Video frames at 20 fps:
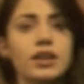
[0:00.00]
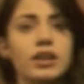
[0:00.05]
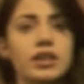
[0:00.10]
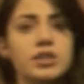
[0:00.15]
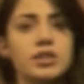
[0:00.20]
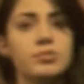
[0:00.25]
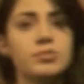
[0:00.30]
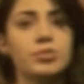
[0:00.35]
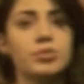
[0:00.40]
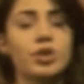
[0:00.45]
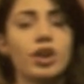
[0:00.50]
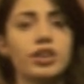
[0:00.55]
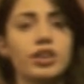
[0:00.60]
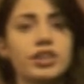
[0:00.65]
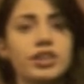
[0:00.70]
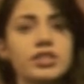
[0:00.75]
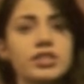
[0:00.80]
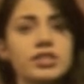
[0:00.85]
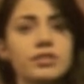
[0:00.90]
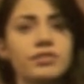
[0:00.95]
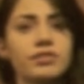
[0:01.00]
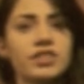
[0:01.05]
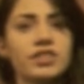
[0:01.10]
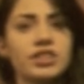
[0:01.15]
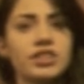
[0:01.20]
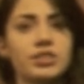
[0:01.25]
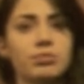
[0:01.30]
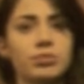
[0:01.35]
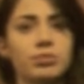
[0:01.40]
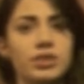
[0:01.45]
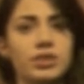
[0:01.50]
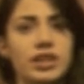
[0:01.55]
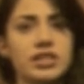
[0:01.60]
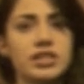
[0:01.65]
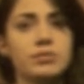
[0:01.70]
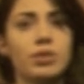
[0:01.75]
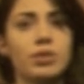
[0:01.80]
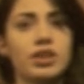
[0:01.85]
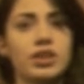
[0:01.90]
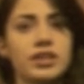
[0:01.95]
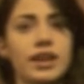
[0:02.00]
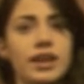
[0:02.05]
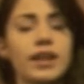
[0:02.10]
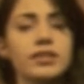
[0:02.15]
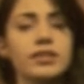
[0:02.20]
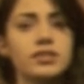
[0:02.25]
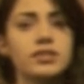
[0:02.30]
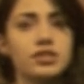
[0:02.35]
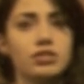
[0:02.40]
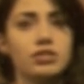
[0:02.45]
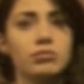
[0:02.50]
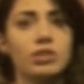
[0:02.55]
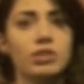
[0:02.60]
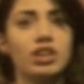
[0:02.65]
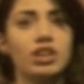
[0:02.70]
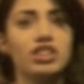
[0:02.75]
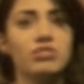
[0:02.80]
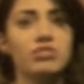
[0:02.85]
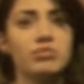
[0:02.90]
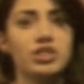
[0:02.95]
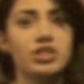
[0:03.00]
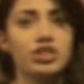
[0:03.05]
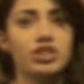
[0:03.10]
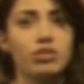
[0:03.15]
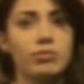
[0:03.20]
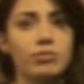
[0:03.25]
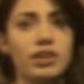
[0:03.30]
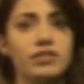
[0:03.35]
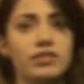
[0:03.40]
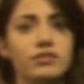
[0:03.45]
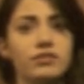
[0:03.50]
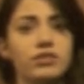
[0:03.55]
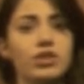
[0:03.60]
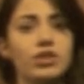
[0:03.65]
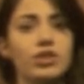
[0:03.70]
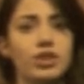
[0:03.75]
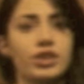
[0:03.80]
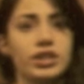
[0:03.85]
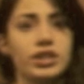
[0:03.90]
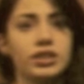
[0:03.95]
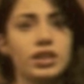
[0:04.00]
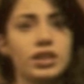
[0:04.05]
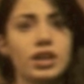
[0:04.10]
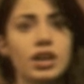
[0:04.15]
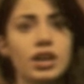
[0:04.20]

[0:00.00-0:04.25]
is progressively replaced by calcium, aluminum, and fluorine,